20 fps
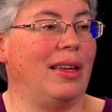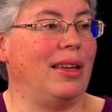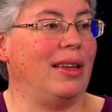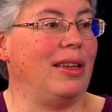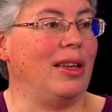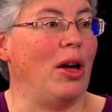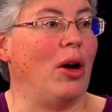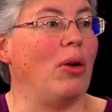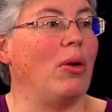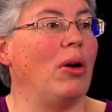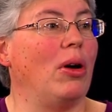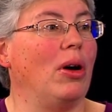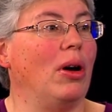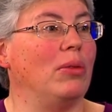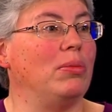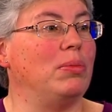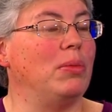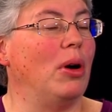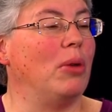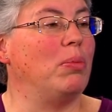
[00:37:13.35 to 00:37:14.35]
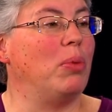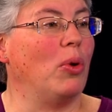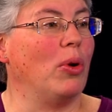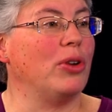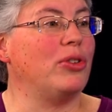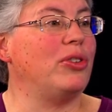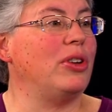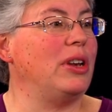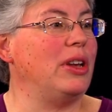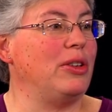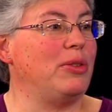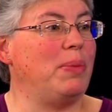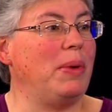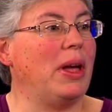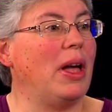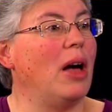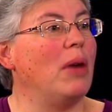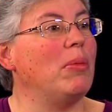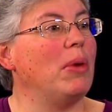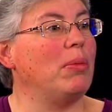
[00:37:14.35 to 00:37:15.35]
you know, ab abortion has
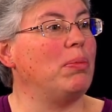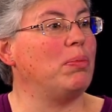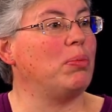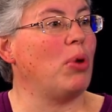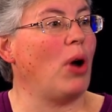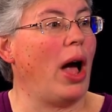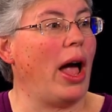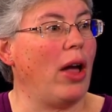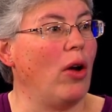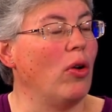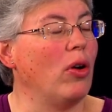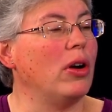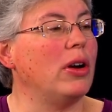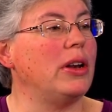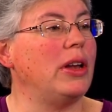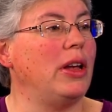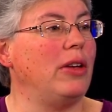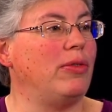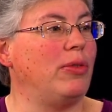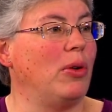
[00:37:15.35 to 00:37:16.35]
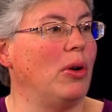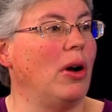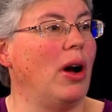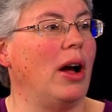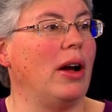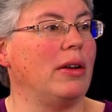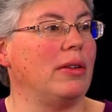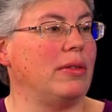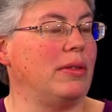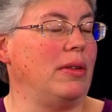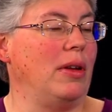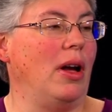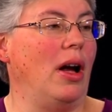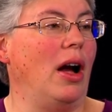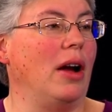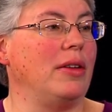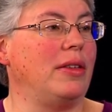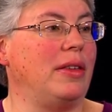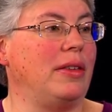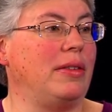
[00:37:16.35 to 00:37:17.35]
become a priority for our, our